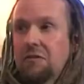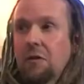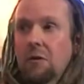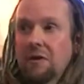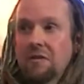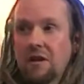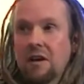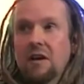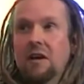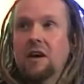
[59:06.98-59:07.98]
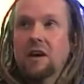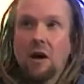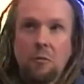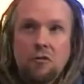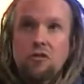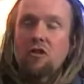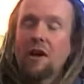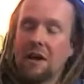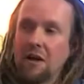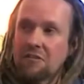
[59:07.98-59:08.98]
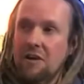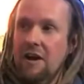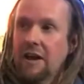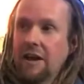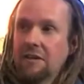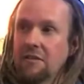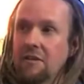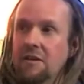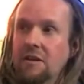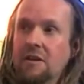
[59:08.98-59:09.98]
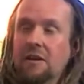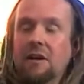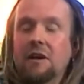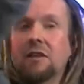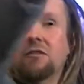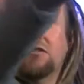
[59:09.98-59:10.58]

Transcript: off the floor. It, it comes straight over our head. It